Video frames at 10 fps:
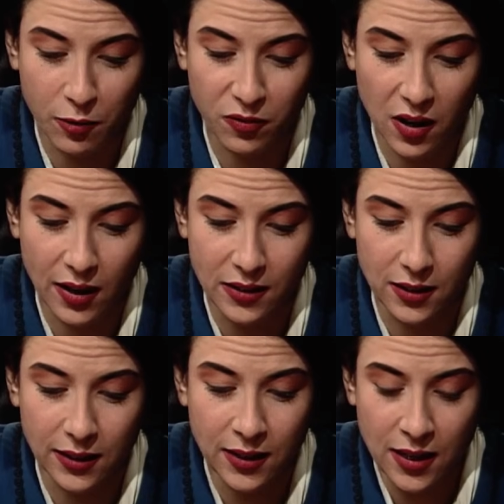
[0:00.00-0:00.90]
so
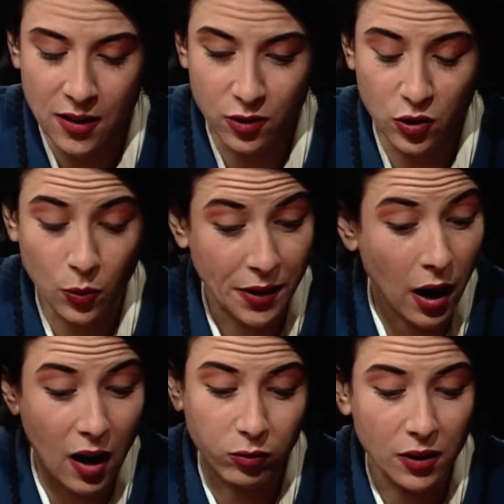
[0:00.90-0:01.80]
fine that to a
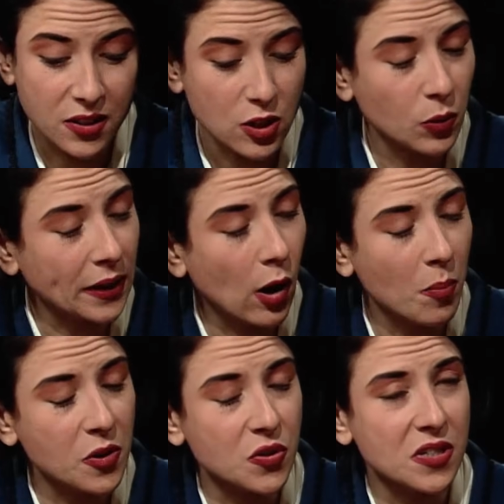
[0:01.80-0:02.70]
novelist, it's really
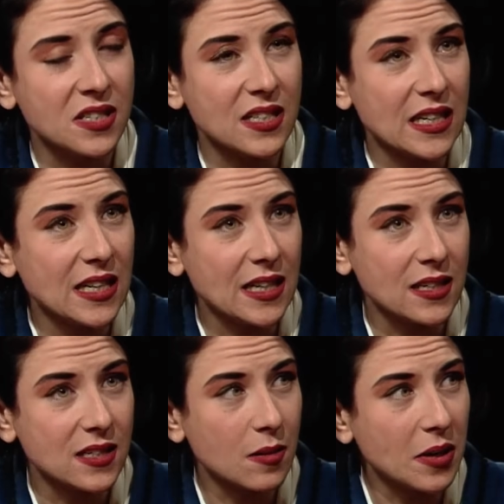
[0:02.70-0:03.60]
almost
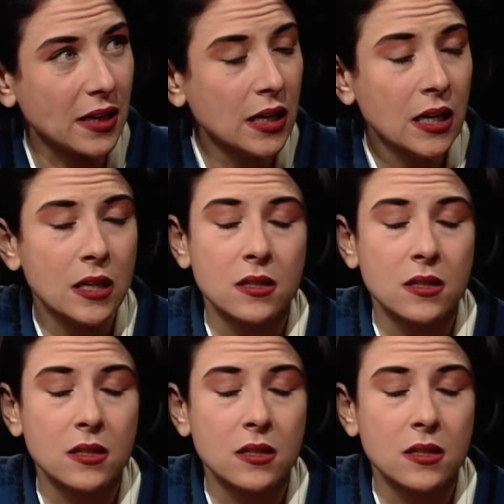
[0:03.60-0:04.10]
diseased. I mean,